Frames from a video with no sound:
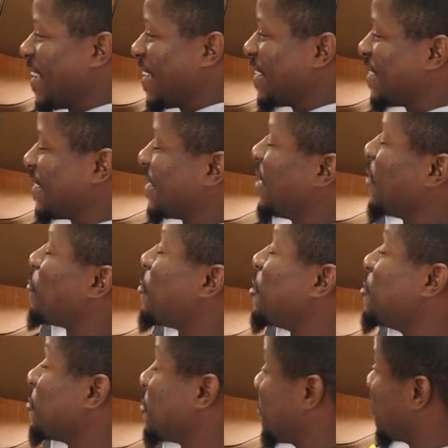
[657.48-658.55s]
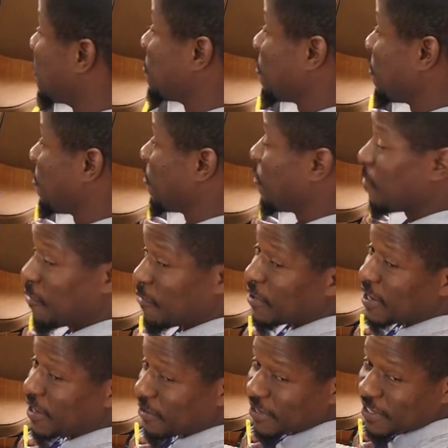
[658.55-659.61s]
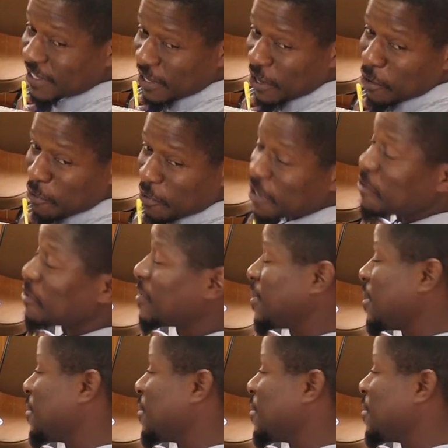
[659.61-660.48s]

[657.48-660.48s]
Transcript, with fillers: yes, when he was 10, when he was when he was